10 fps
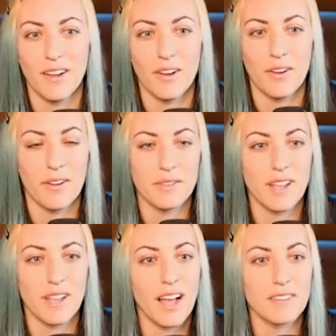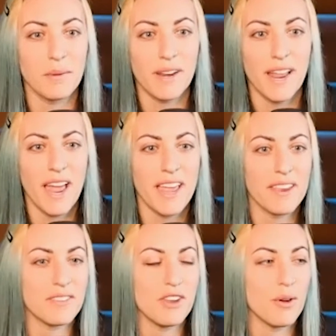Oh, it was awesome. And I
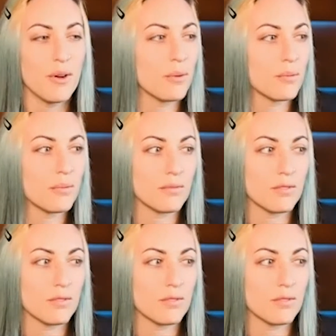had no